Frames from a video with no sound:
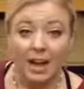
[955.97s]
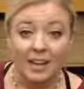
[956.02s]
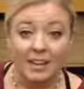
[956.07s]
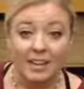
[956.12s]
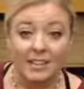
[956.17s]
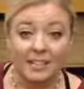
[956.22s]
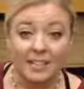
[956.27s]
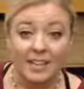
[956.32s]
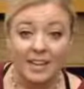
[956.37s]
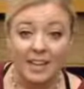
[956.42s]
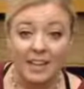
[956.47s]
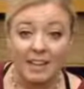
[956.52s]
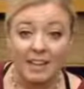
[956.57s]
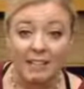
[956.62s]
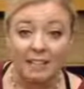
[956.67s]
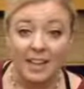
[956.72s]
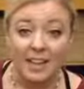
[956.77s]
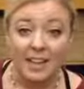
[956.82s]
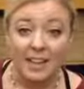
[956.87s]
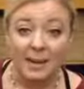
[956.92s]
See if
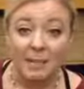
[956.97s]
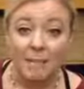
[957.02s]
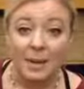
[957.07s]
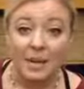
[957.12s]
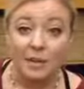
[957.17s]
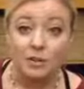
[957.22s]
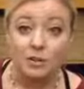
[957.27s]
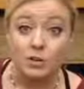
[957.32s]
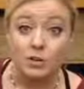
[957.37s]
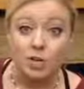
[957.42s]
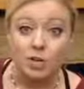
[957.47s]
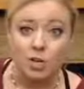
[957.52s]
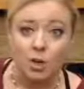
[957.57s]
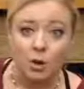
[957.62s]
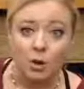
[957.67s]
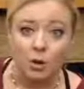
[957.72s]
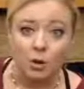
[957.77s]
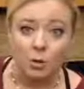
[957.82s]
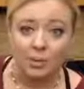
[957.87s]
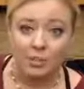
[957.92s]
they can make
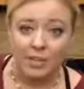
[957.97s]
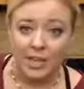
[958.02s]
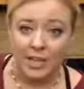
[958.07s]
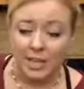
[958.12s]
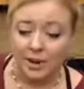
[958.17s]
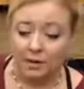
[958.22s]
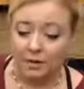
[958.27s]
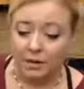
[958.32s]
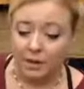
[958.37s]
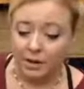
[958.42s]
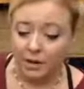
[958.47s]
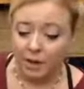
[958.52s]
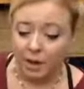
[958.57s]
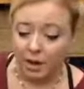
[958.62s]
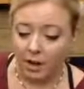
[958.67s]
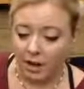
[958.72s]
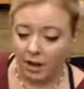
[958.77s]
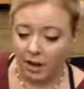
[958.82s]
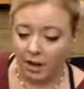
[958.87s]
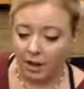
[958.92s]
no sound at
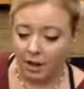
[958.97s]
all.